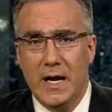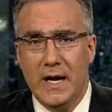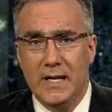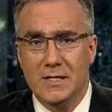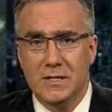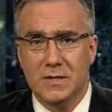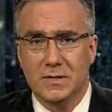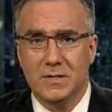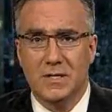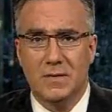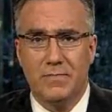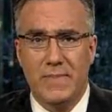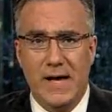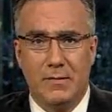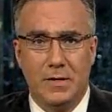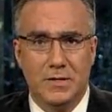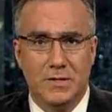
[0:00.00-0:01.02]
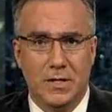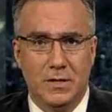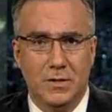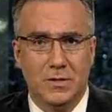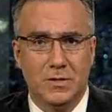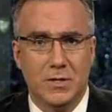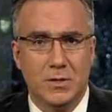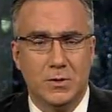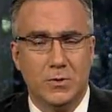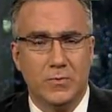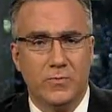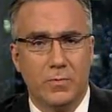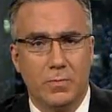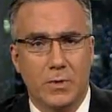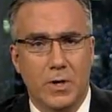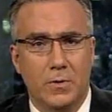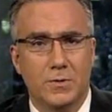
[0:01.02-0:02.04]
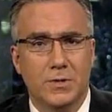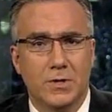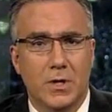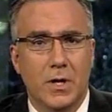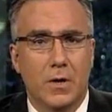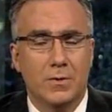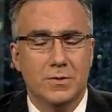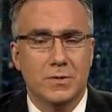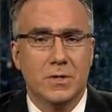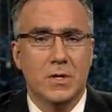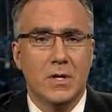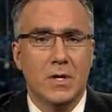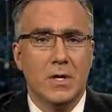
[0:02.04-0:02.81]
and tilted the balance on this issue from coast to coast.